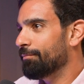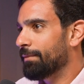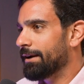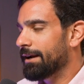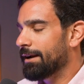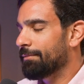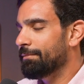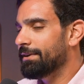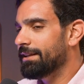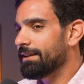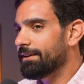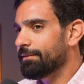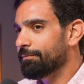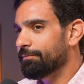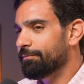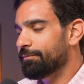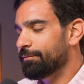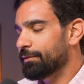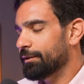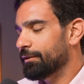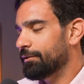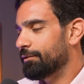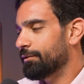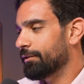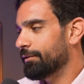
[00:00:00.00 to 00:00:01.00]
But I mean,
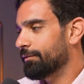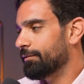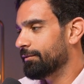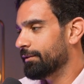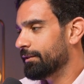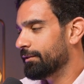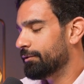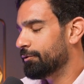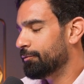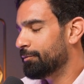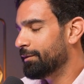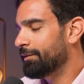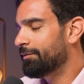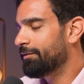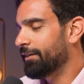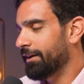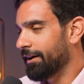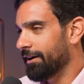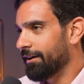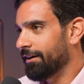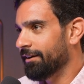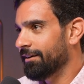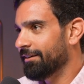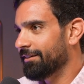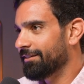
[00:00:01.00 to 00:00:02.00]
to be
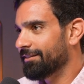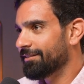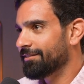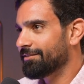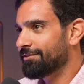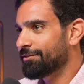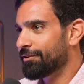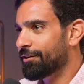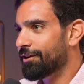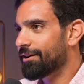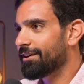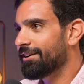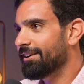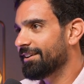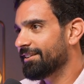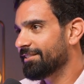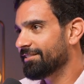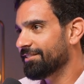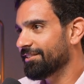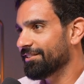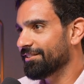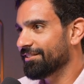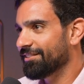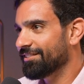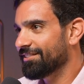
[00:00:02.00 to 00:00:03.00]
fair, for our
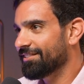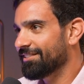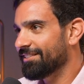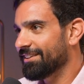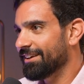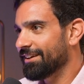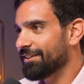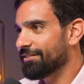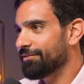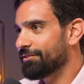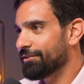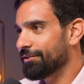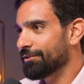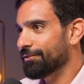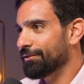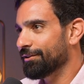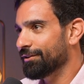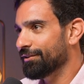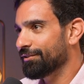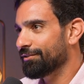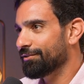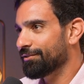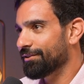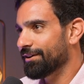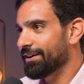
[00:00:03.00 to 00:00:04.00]
listeners and
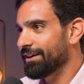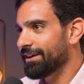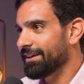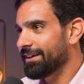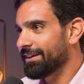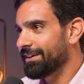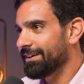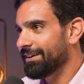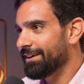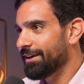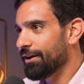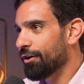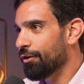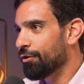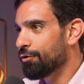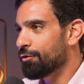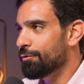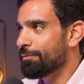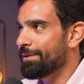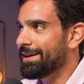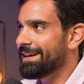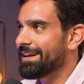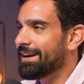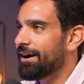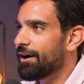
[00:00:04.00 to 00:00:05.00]
viewers, right, who
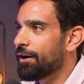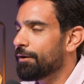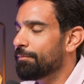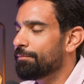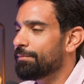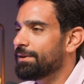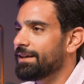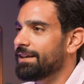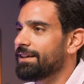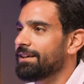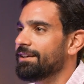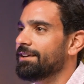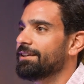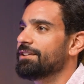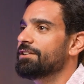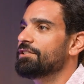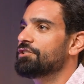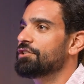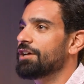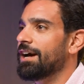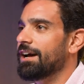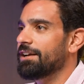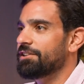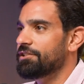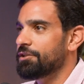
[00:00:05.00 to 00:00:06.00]
may not be
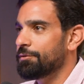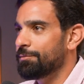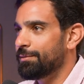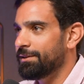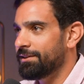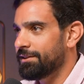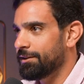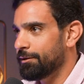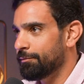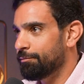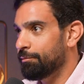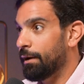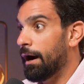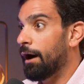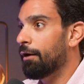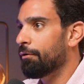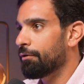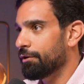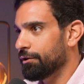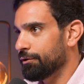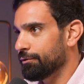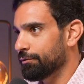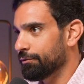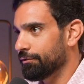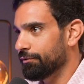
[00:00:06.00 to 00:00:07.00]
ChatGPT
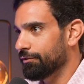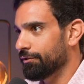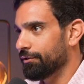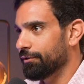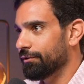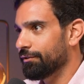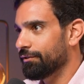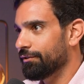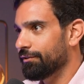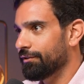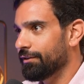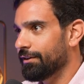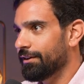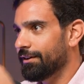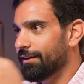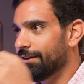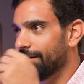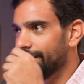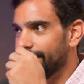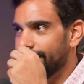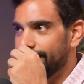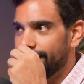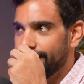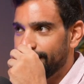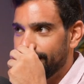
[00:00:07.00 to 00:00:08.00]
power users,
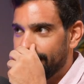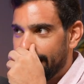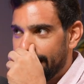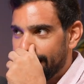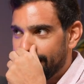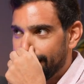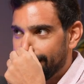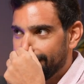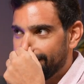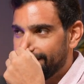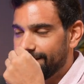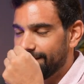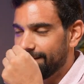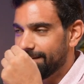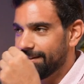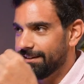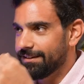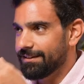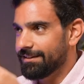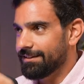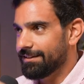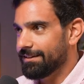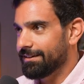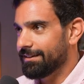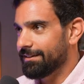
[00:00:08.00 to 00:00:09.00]
I guess
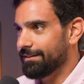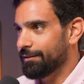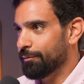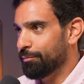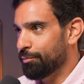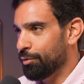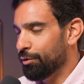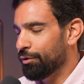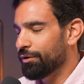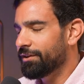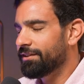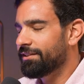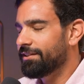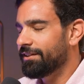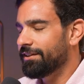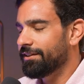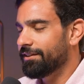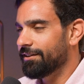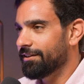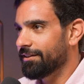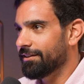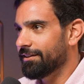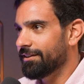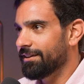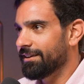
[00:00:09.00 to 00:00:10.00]
the point
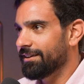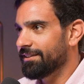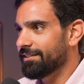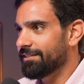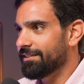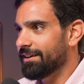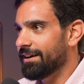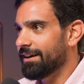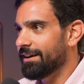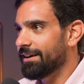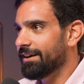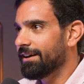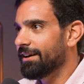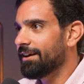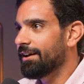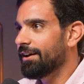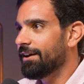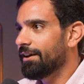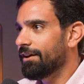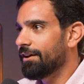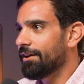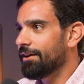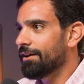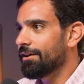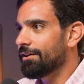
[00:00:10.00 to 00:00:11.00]
here is that
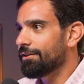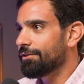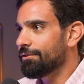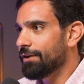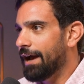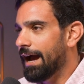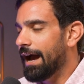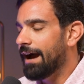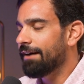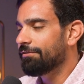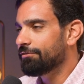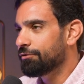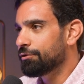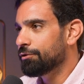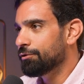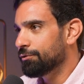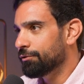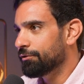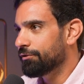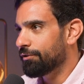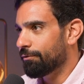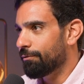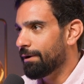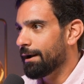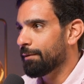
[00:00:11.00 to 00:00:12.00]
you have to
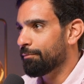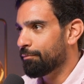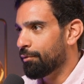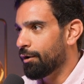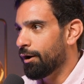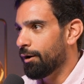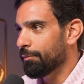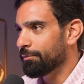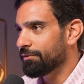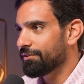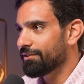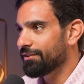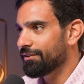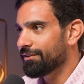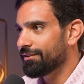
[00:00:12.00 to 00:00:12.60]
use the right prompt.